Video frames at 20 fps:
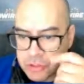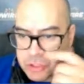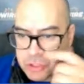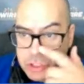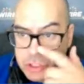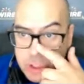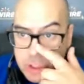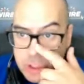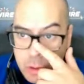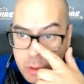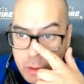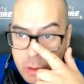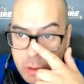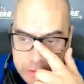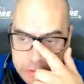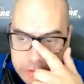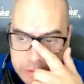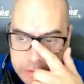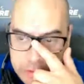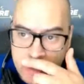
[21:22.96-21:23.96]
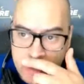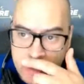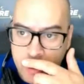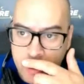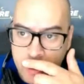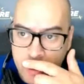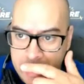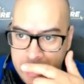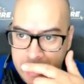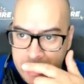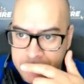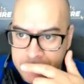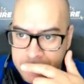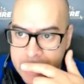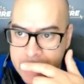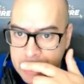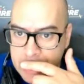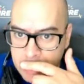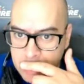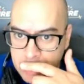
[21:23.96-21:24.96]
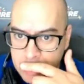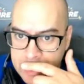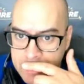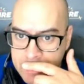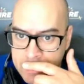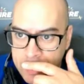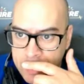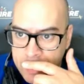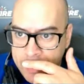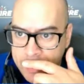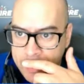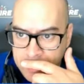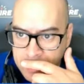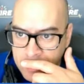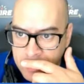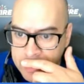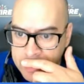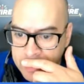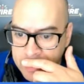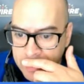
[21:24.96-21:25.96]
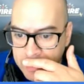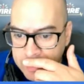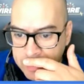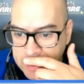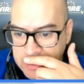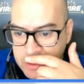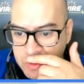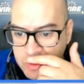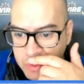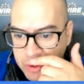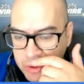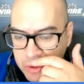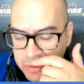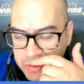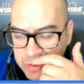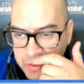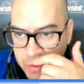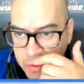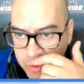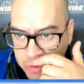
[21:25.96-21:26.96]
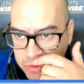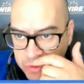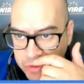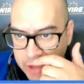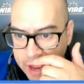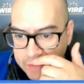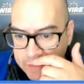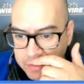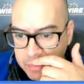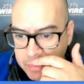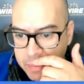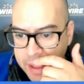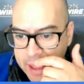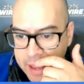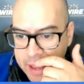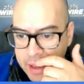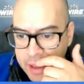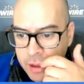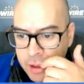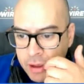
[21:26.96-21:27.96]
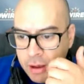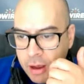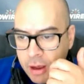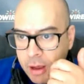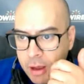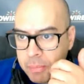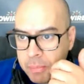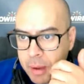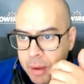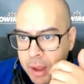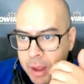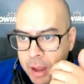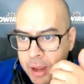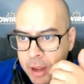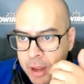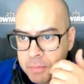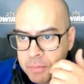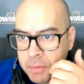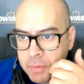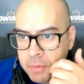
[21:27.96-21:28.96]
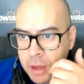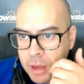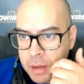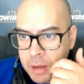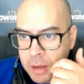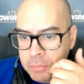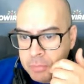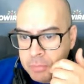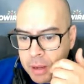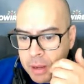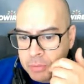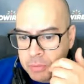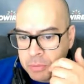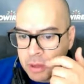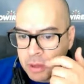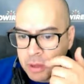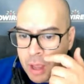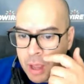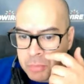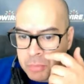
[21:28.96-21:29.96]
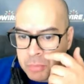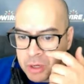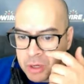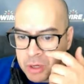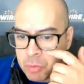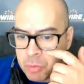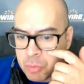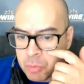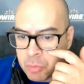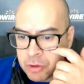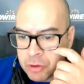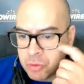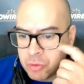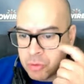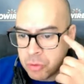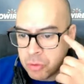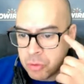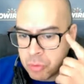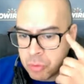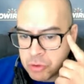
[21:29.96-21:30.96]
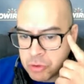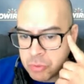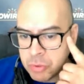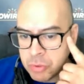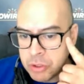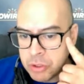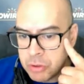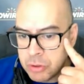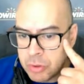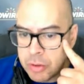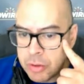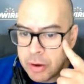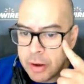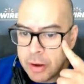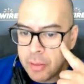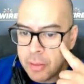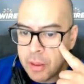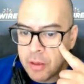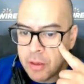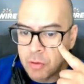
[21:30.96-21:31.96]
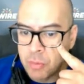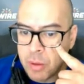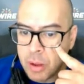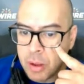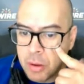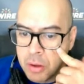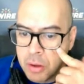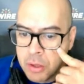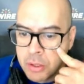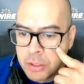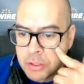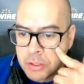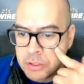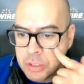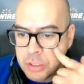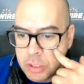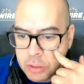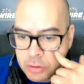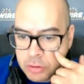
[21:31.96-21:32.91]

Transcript: so much value in the middle, and so many other places where you're forced to have to pay up. I'm good with what you want to do there as well. So